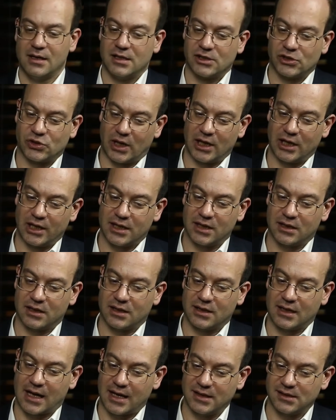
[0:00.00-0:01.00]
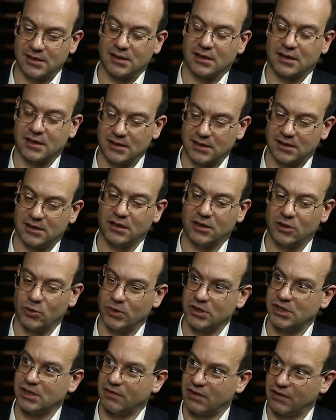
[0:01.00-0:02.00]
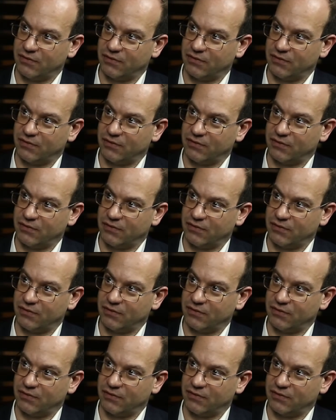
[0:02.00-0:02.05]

So I look at the constituents of